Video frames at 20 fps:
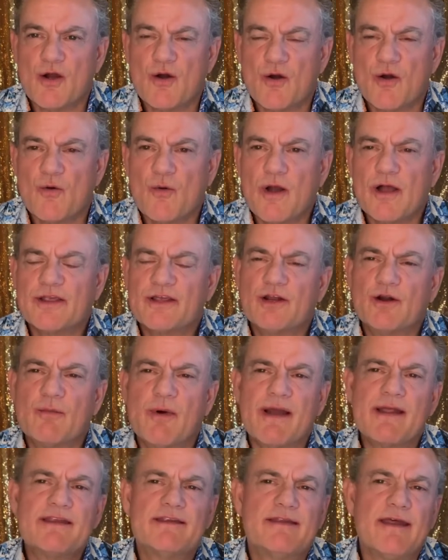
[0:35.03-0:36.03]
Well,
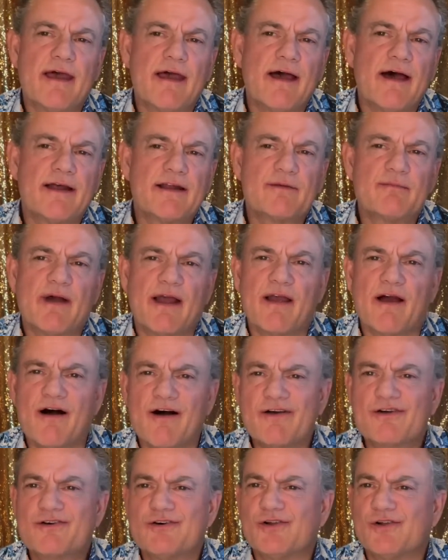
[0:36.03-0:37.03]
my dad and my
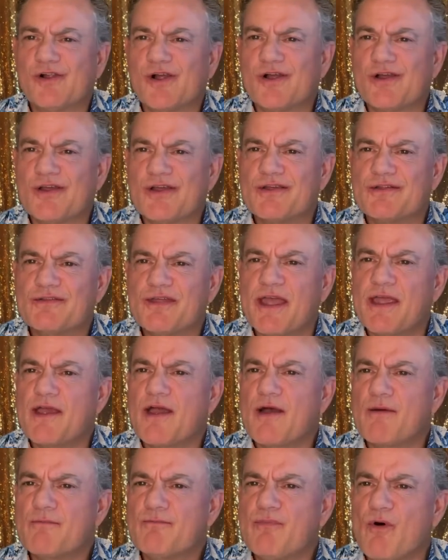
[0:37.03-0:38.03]
uncle, they
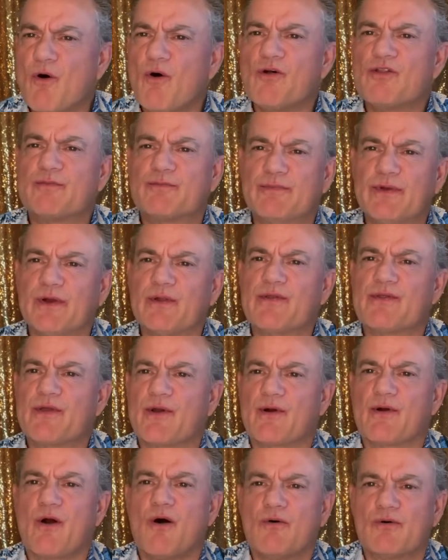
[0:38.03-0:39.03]
both built
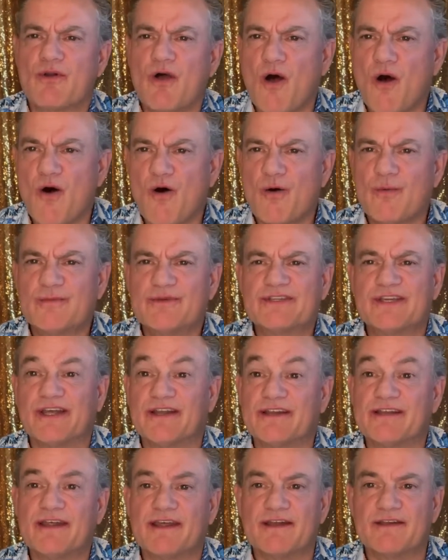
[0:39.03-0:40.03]
their own homes,
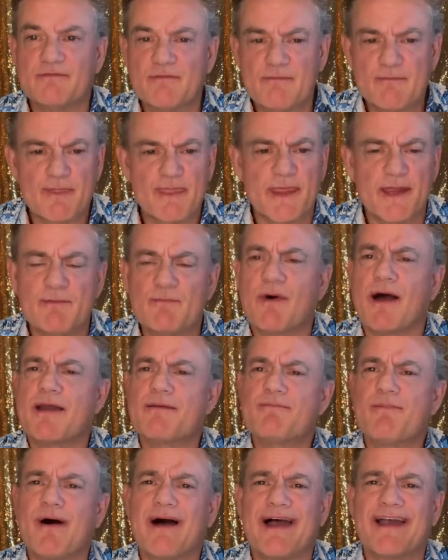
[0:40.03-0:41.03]
and in my
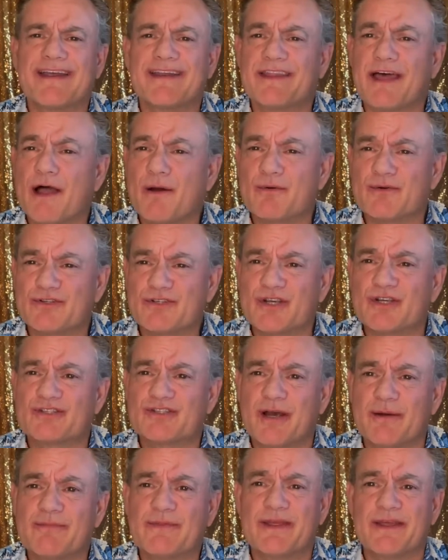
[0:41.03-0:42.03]
mind, that was just
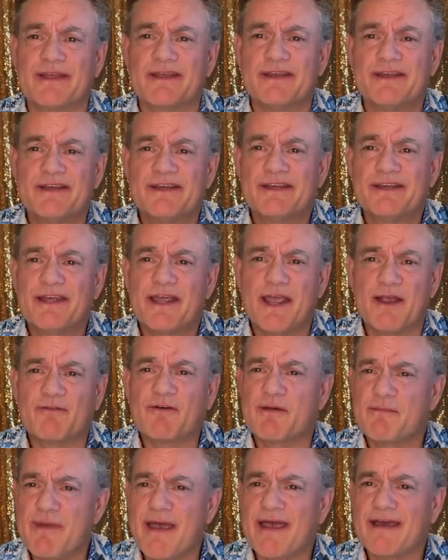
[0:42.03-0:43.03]
something every
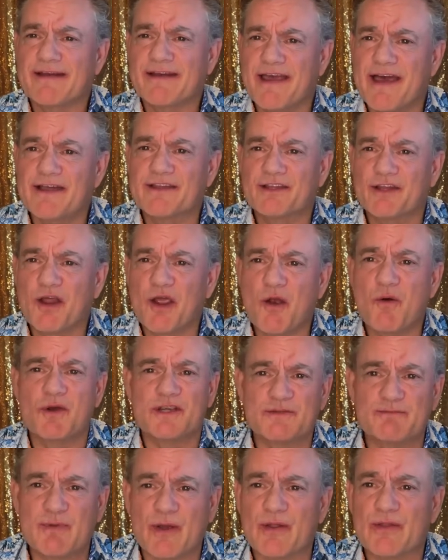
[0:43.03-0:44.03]
man had to do was
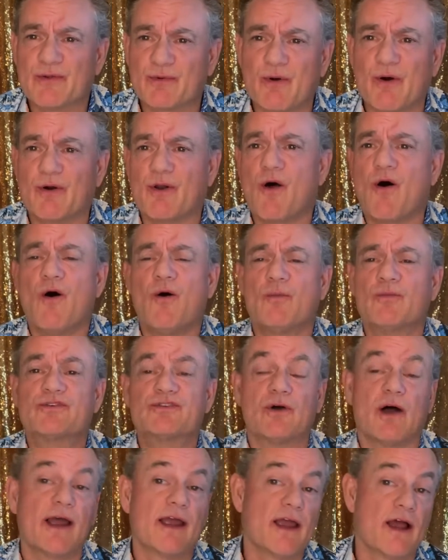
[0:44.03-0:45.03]
build their own home.
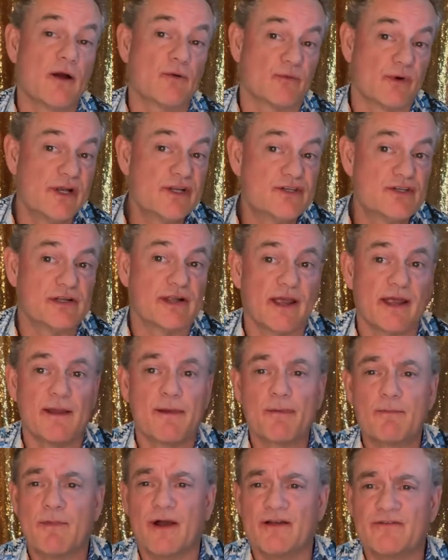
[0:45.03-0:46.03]
So I originally,
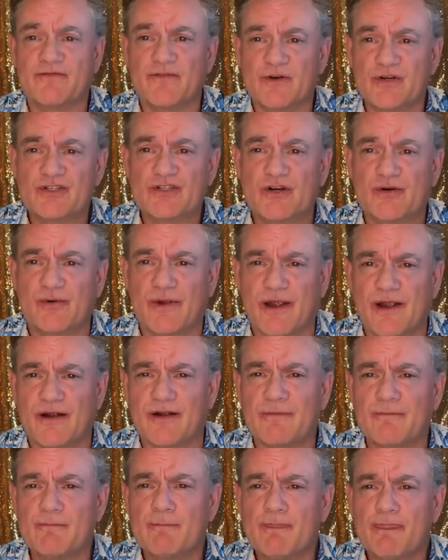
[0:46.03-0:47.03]
my first career
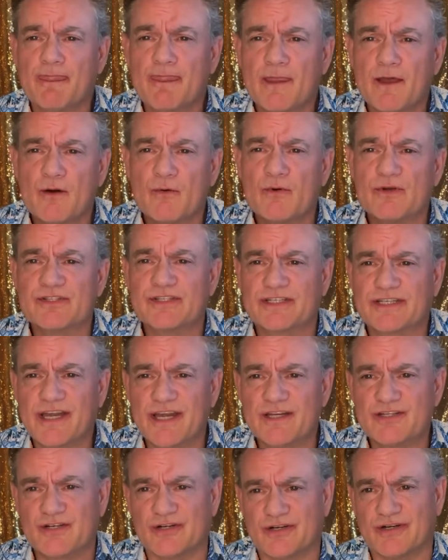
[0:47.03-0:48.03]
was a
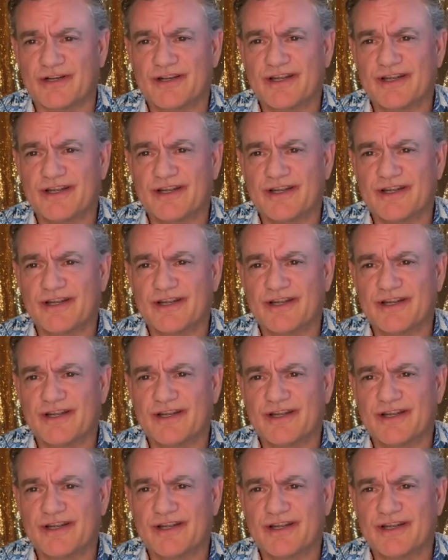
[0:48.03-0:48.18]
teacher,